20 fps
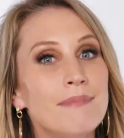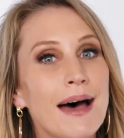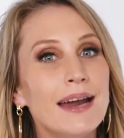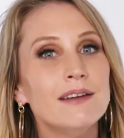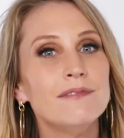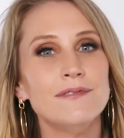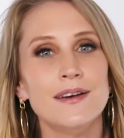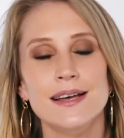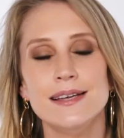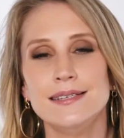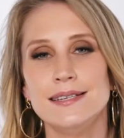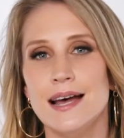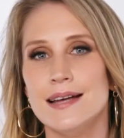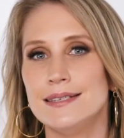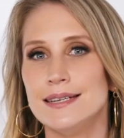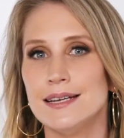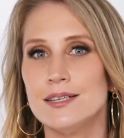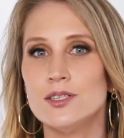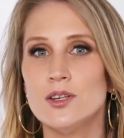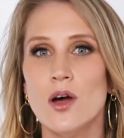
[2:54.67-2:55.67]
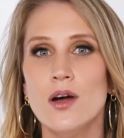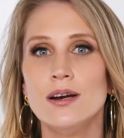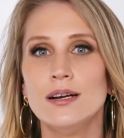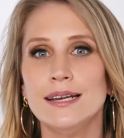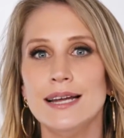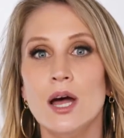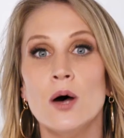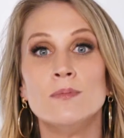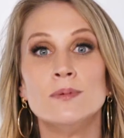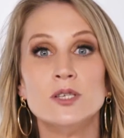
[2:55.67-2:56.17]
manifest as externally
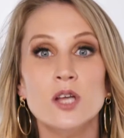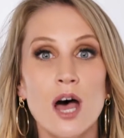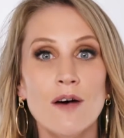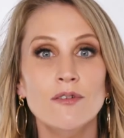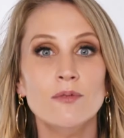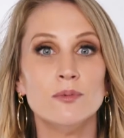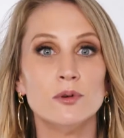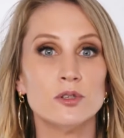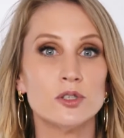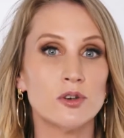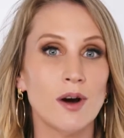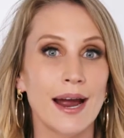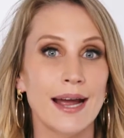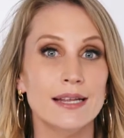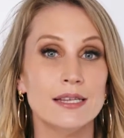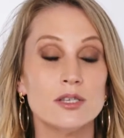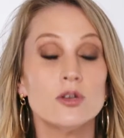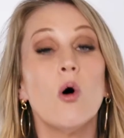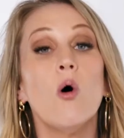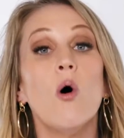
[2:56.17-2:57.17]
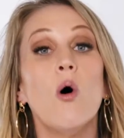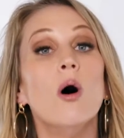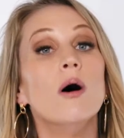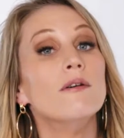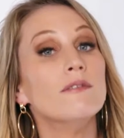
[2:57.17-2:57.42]
observable traits, or